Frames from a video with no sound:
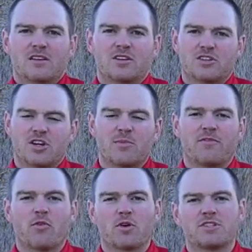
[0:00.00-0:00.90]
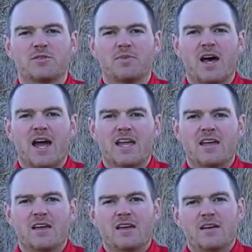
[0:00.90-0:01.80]
To determine forage
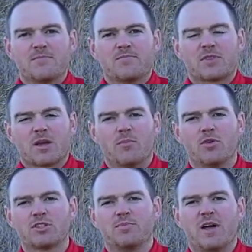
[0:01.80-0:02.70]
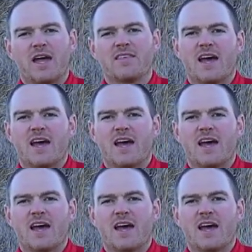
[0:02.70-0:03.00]
supply, multiply